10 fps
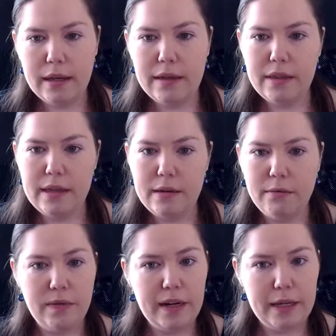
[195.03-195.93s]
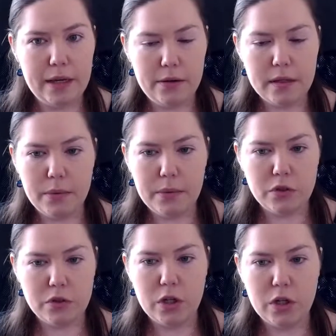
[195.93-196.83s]
in the videos that I was
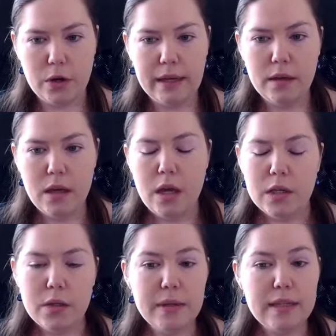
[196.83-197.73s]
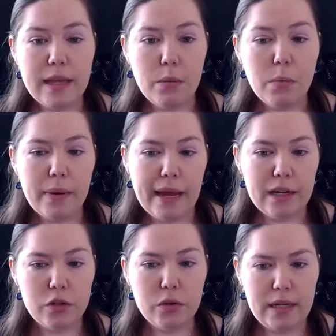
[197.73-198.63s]
just showing. So instead, what we
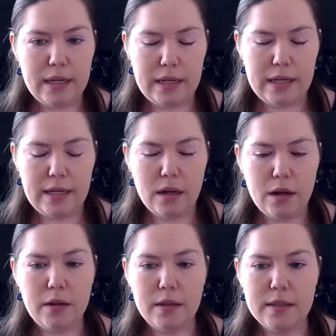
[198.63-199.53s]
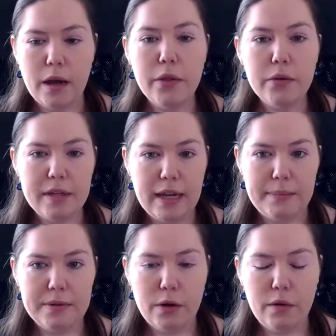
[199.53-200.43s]
actually need is other
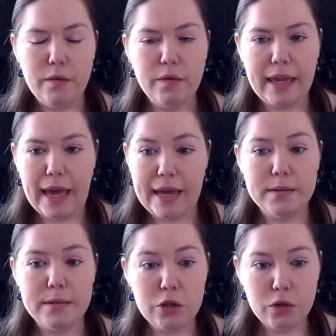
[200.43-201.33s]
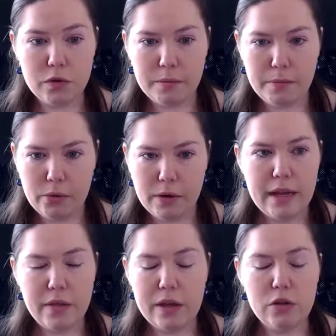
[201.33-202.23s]
types of gas pressure support
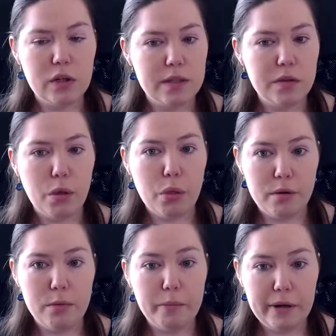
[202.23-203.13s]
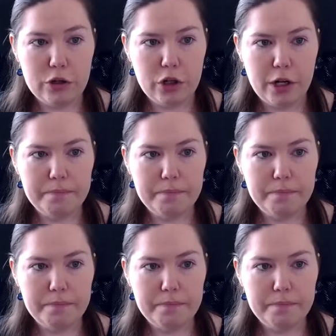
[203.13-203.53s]
than just the thermal pressure.